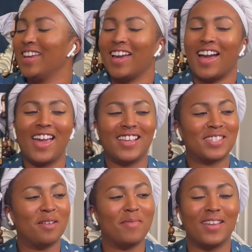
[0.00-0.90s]
I had
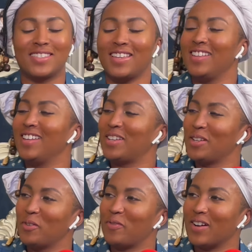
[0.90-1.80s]
something else I need to
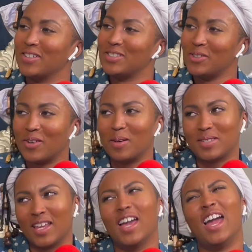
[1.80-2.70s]
do first. You know what I'm
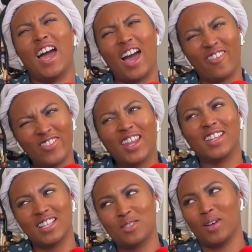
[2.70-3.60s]
saying? I feel
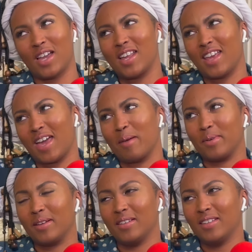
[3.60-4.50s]
like that's what kind of happened.